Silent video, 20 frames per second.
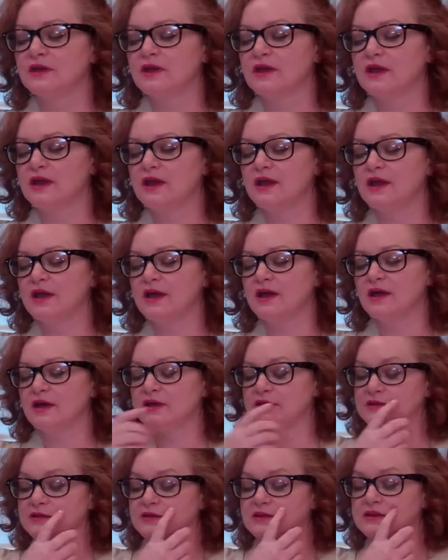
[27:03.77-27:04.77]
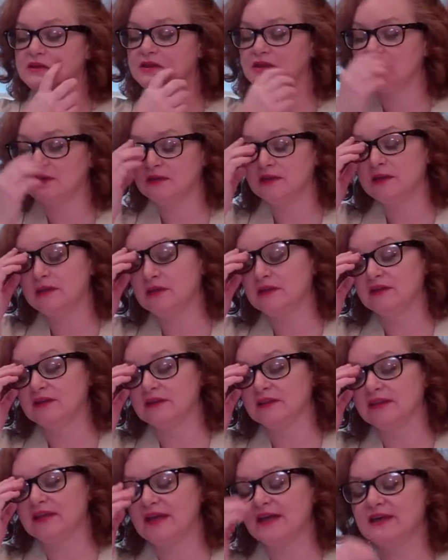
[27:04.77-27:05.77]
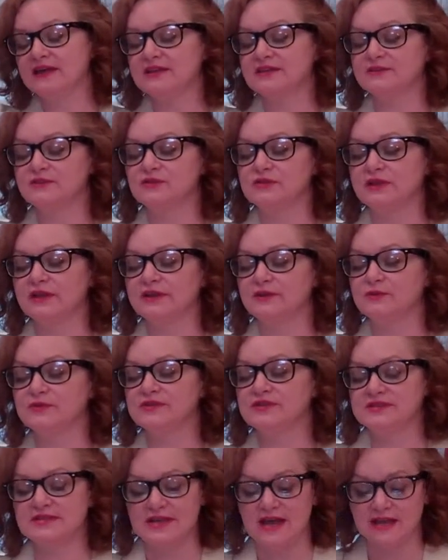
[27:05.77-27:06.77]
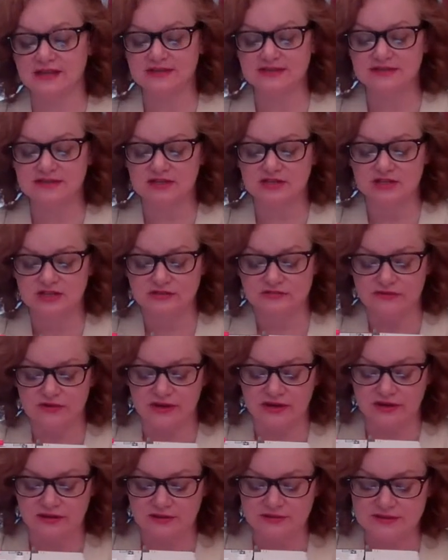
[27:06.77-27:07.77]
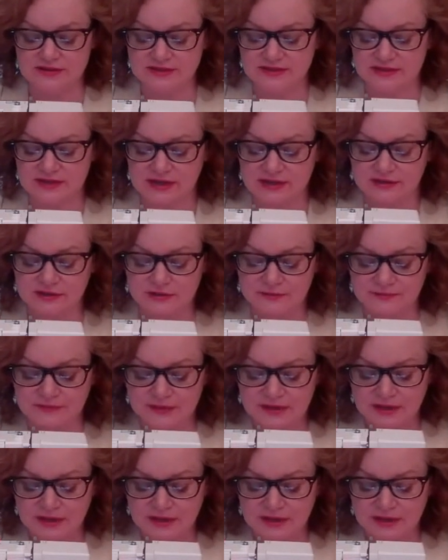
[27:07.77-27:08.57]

and the length, like with the satin stitches, very close together.